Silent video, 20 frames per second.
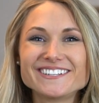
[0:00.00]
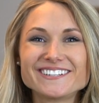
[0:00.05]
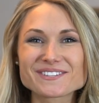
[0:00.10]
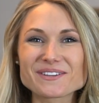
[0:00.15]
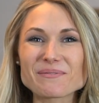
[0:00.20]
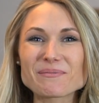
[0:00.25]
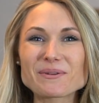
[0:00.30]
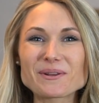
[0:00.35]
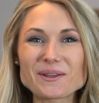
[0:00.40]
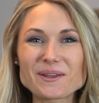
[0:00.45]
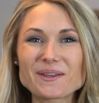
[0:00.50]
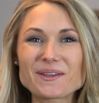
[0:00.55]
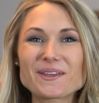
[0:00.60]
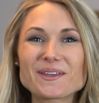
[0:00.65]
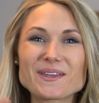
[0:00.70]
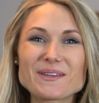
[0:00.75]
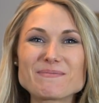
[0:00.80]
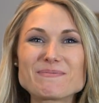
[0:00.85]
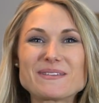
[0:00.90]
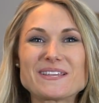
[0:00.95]
So I'm gonna
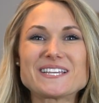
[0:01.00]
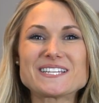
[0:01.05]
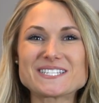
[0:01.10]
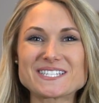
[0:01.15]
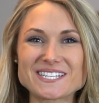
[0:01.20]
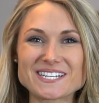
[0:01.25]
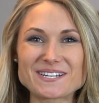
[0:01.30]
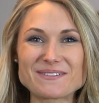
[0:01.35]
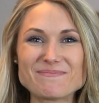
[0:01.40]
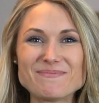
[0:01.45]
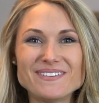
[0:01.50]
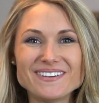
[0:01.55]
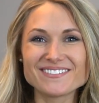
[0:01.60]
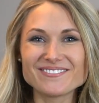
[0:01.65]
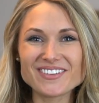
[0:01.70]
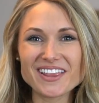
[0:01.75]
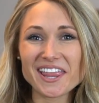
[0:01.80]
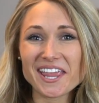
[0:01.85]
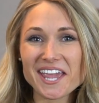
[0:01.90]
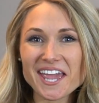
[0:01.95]
keep teasing him. I'll
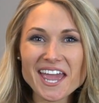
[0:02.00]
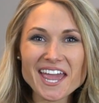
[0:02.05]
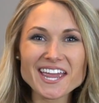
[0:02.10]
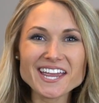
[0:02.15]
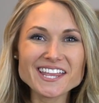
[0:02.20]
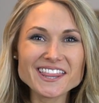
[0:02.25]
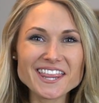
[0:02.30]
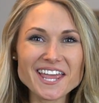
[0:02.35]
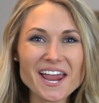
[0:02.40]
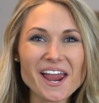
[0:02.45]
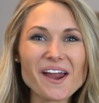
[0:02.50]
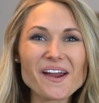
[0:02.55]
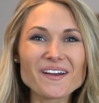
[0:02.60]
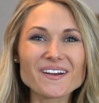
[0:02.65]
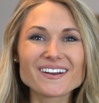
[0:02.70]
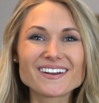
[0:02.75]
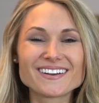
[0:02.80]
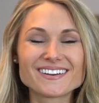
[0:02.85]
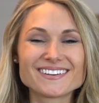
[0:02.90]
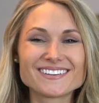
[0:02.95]
be like, hey in
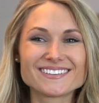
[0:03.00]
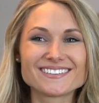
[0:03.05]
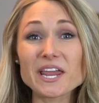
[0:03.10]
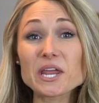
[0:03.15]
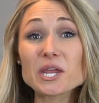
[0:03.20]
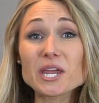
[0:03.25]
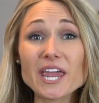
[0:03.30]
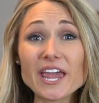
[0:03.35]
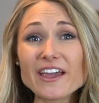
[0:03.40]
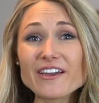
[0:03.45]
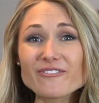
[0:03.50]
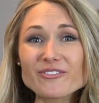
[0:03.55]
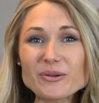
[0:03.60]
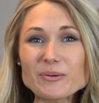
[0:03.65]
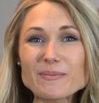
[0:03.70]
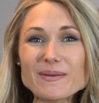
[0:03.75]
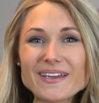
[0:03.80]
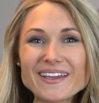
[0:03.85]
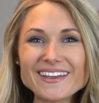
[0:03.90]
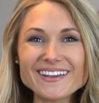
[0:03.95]
there. Can you kick for
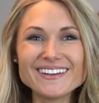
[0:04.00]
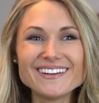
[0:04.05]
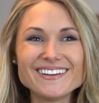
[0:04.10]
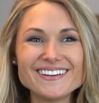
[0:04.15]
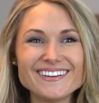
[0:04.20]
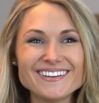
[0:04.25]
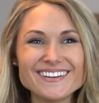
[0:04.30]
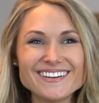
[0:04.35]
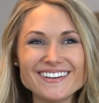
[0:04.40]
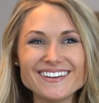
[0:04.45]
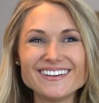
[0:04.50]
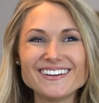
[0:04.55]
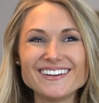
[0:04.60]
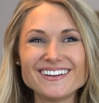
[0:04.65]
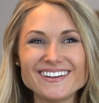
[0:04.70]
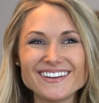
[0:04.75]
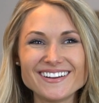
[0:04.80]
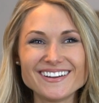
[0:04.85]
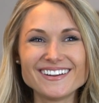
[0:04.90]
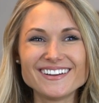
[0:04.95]
me?
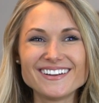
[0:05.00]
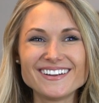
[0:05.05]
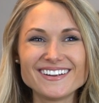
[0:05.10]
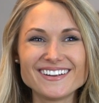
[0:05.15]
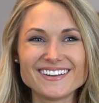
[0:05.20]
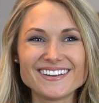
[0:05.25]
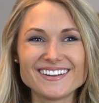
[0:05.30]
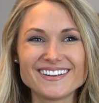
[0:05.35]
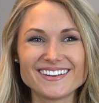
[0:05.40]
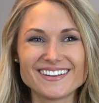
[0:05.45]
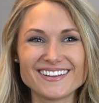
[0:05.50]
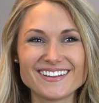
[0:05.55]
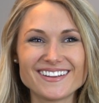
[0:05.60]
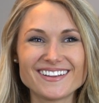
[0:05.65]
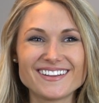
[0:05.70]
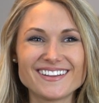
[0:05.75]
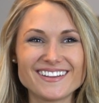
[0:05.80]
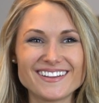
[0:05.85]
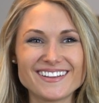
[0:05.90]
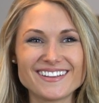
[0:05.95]
Teasing me is what you're
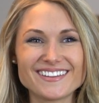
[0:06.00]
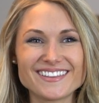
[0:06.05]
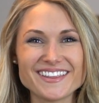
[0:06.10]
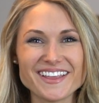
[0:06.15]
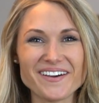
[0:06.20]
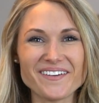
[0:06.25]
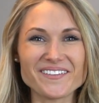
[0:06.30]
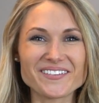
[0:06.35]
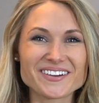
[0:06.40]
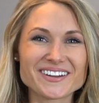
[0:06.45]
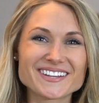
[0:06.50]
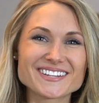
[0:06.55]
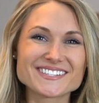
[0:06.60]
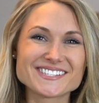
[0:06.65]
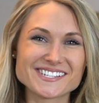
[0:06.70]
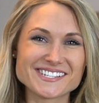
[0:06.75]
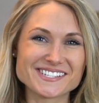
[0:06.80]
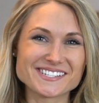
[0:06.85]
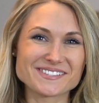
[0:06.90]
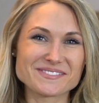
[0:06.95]
doing. No, I'm
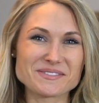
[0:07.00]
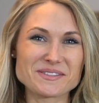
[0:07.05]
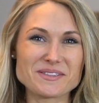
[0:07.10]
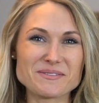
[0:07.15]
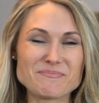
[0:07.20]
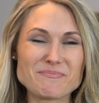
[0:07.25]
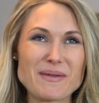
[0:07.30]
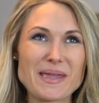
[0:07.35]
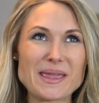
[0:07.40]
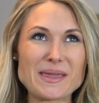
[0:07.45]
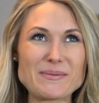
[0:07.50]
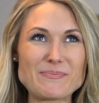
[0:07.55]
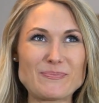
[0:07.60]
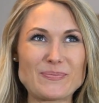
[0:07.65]
teasing the baby.